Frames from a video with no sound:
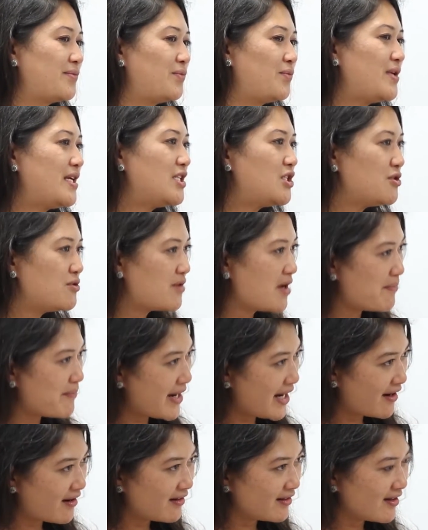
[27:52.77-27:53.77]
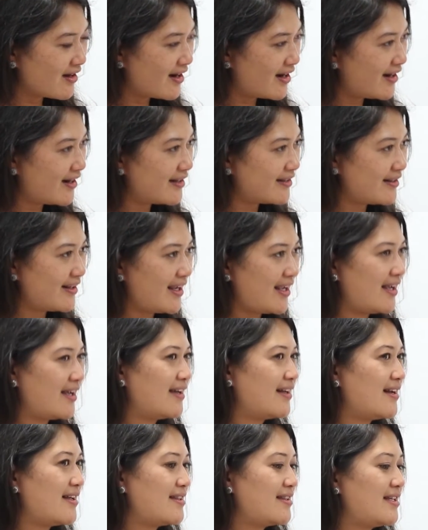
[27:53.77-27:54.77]
we do compare a lot,
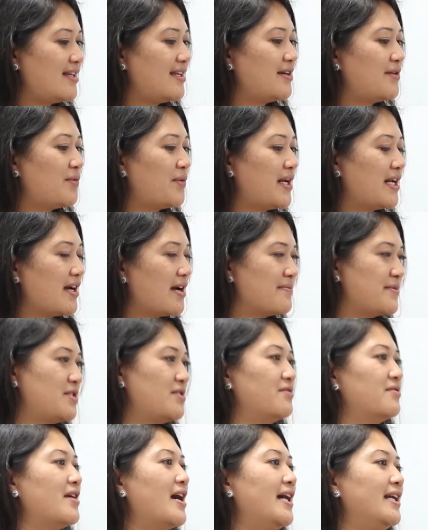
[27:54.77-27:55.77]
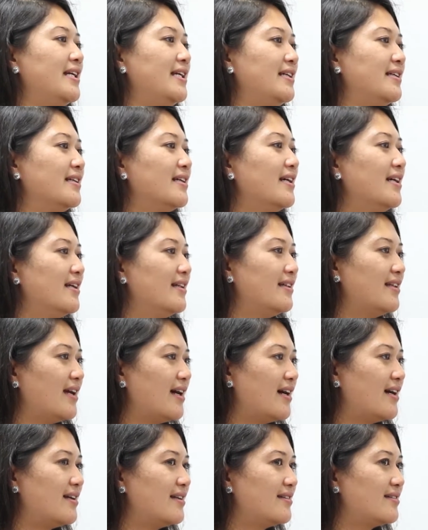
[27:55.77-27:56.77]
and I think when it comes to riding
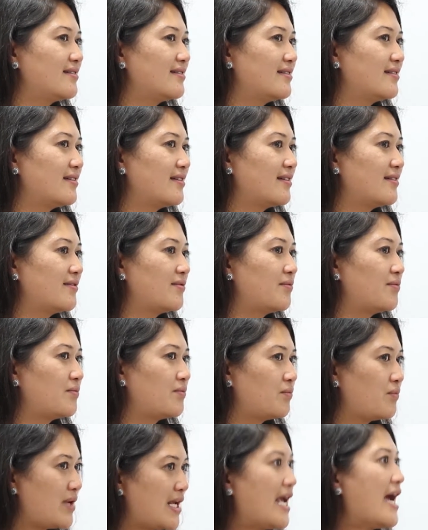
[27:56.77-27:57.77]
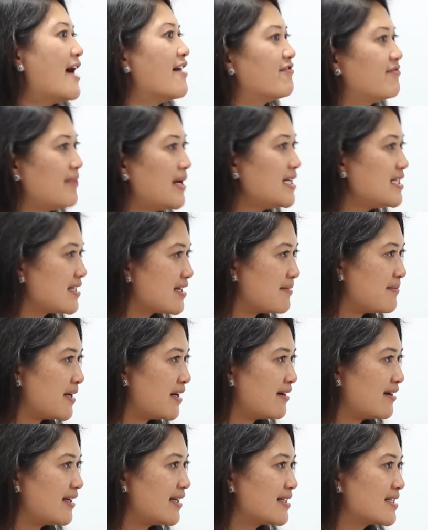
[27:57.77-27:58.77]
that we have men to
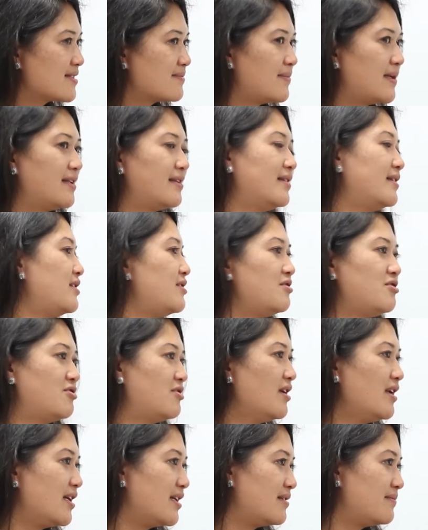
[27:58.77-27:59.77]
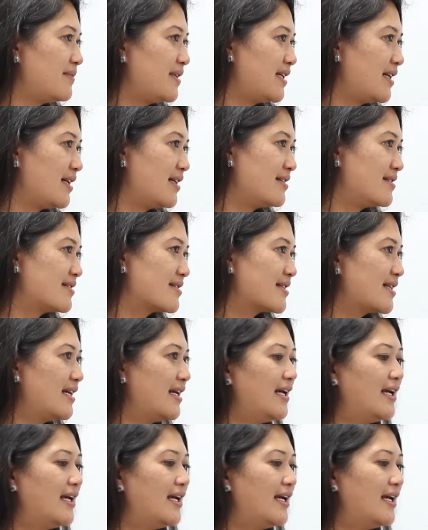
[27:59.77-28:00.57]
compare against, but you shouldn't, because